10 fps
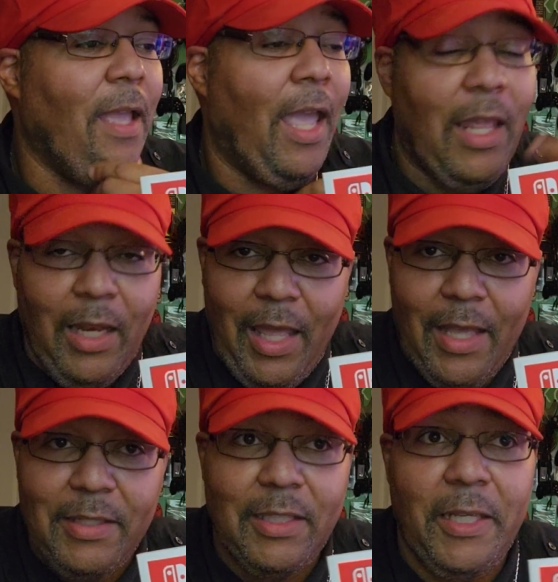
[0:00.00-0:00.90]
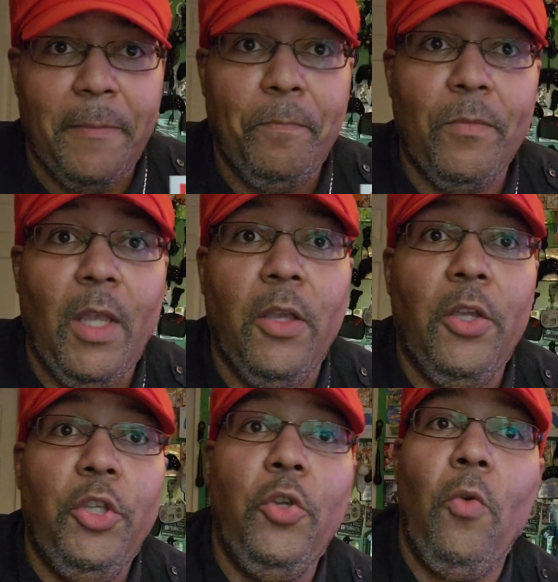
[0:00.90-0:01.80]
And lastly,
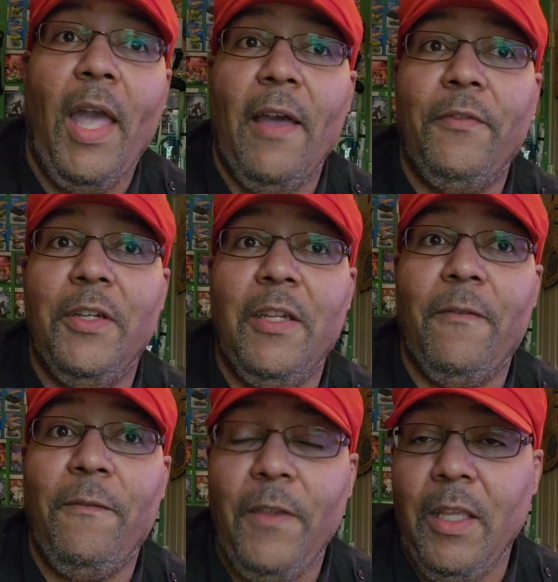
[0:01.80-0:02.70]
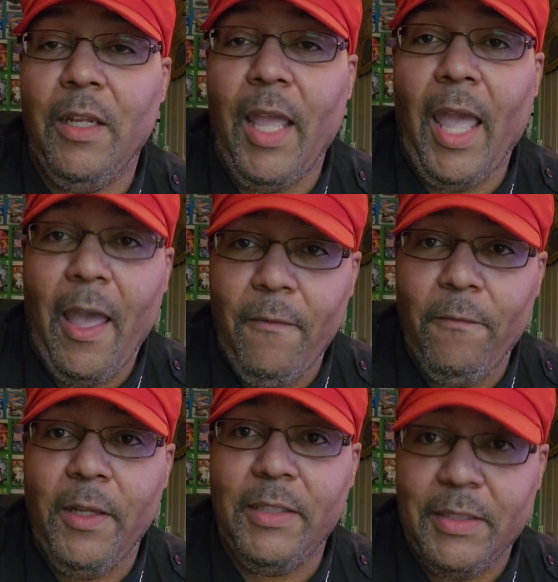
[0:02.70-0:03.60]
you have to defeat
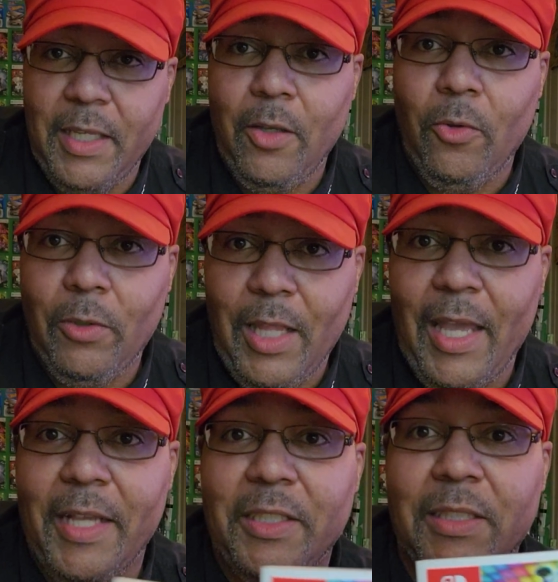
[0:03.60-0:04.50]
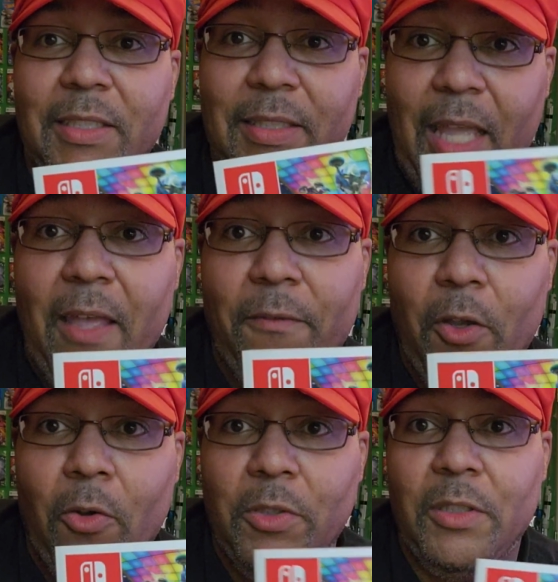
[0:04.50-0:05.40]
every single last staff
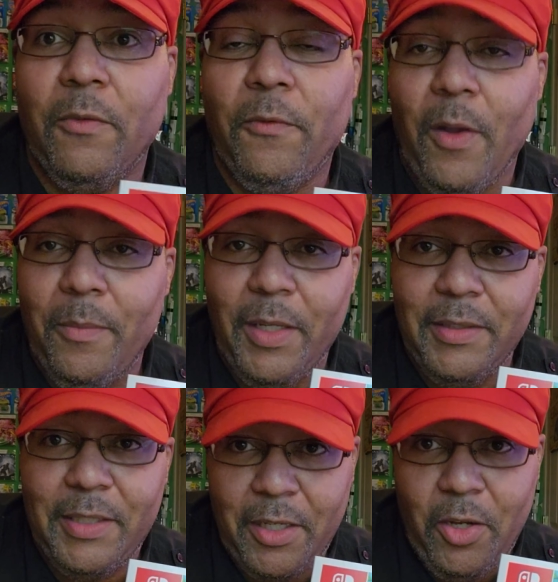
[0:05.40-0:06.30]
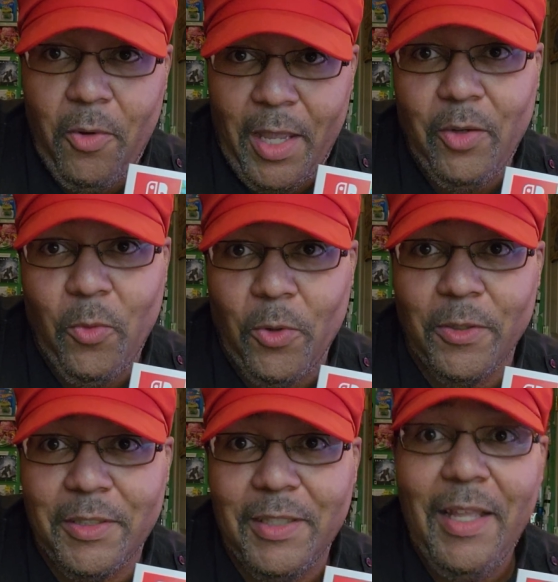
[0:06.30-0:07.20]
ghost from Nintendo
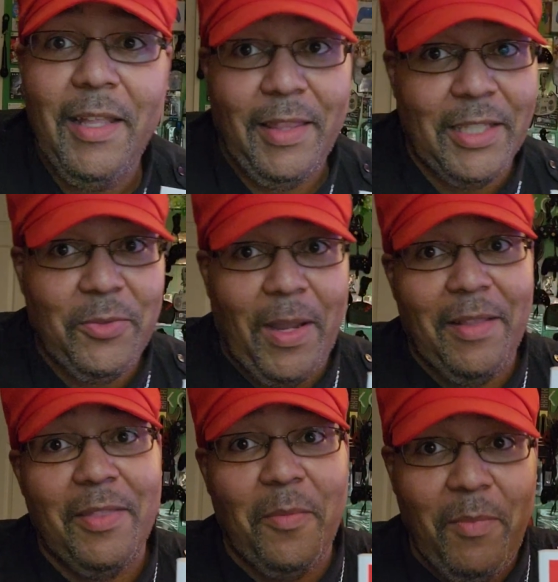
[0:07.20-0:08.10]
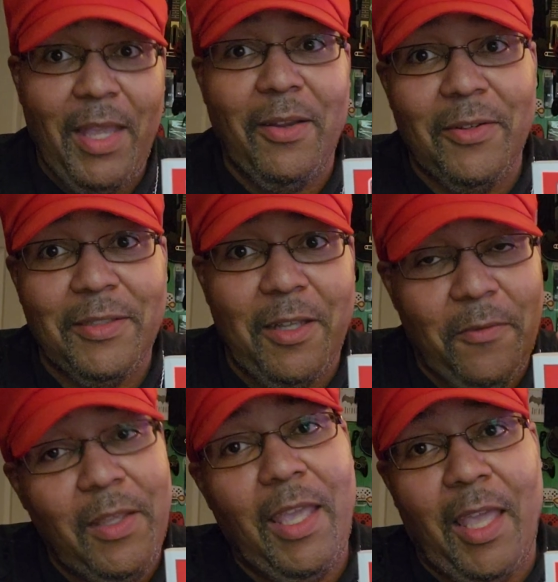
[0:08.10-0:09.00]
headquarters. That's right, the makers
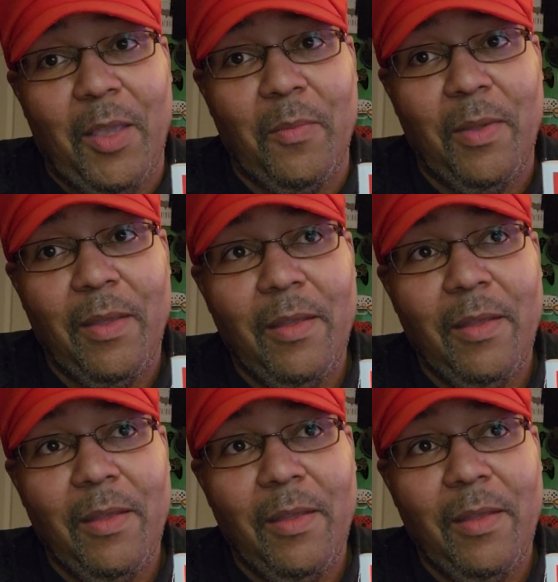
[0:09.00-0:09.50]
of the game